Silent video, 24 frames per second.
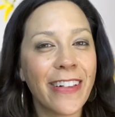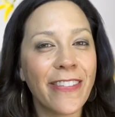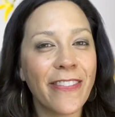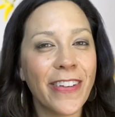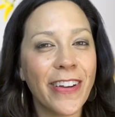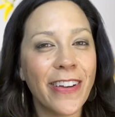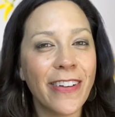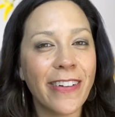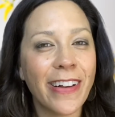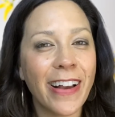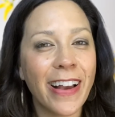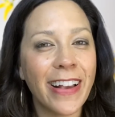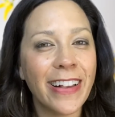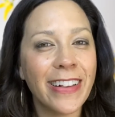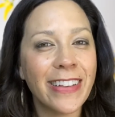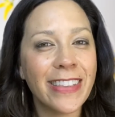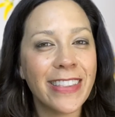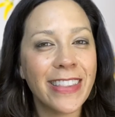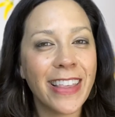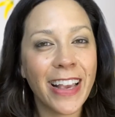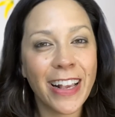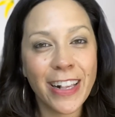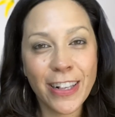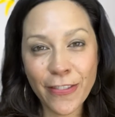video, guys,
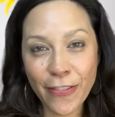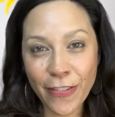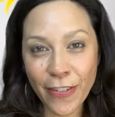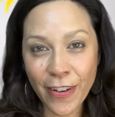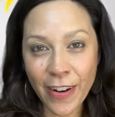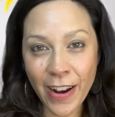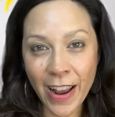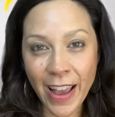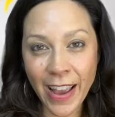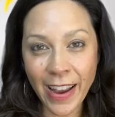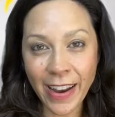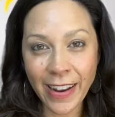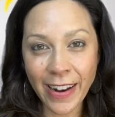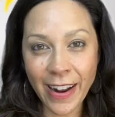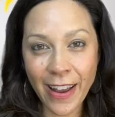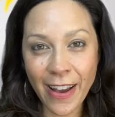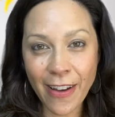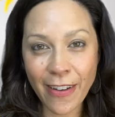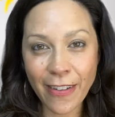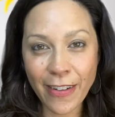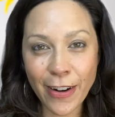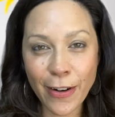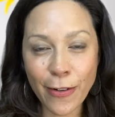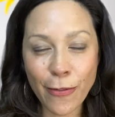thanks for hanging
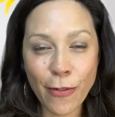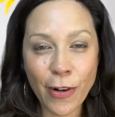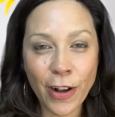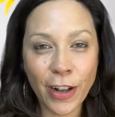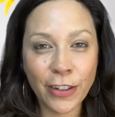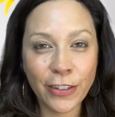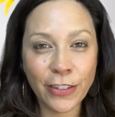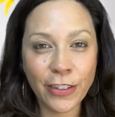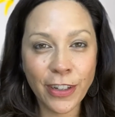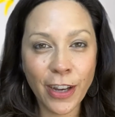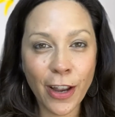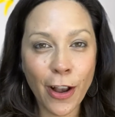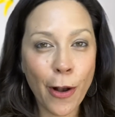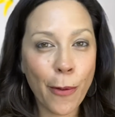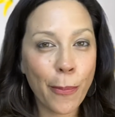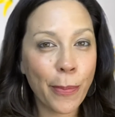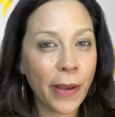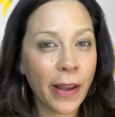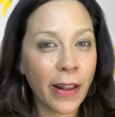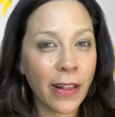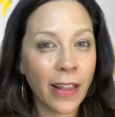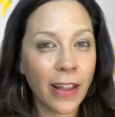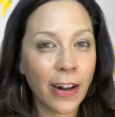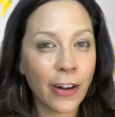out and watching. I hope you
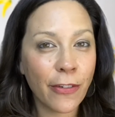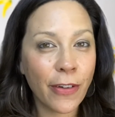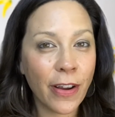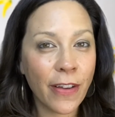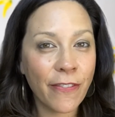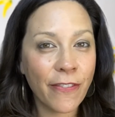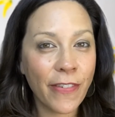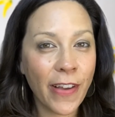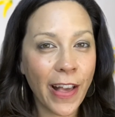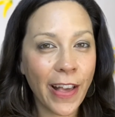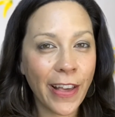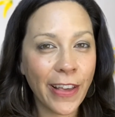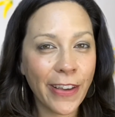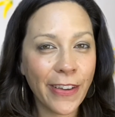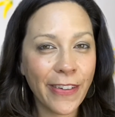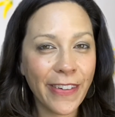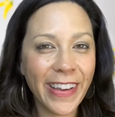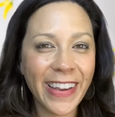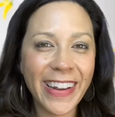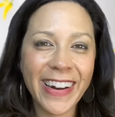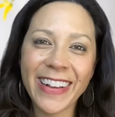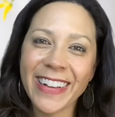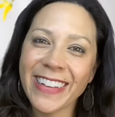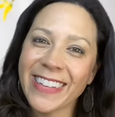got a lot of great value,
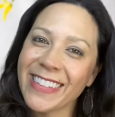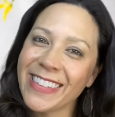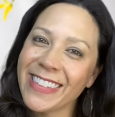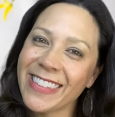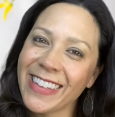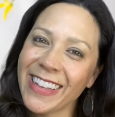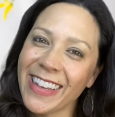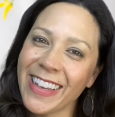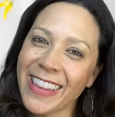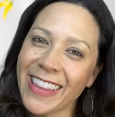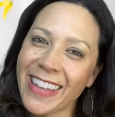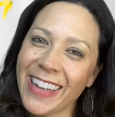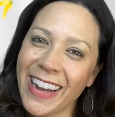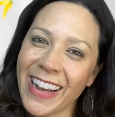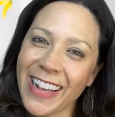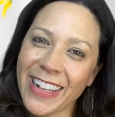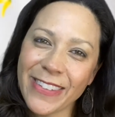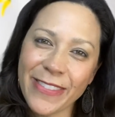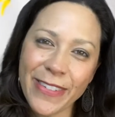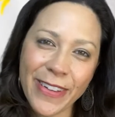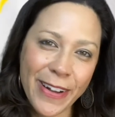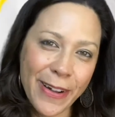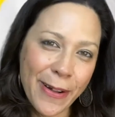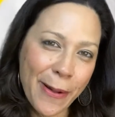and I'll see you in the
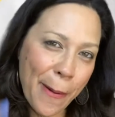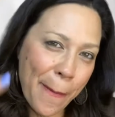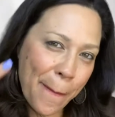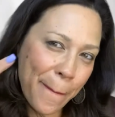next one.